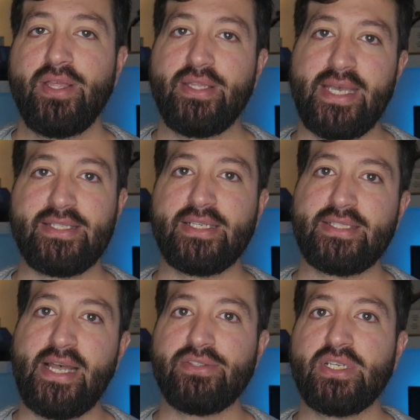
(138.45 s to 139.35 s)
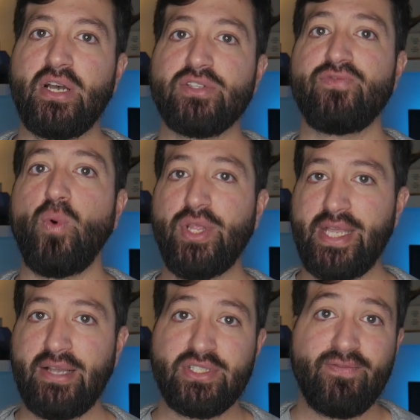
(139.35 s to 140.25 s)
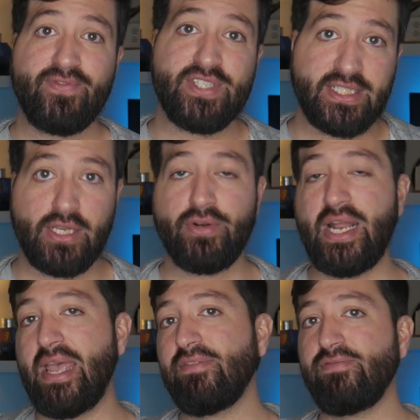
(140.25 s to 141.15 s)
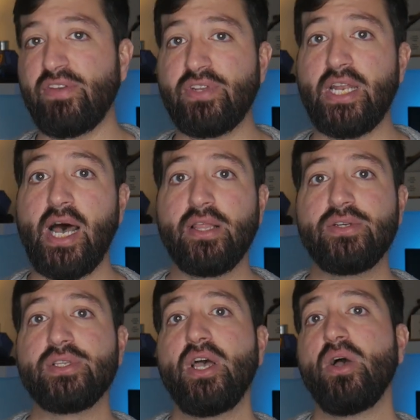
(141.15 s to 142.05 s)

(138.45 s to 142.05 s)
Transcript: The A6000 costs $4,650,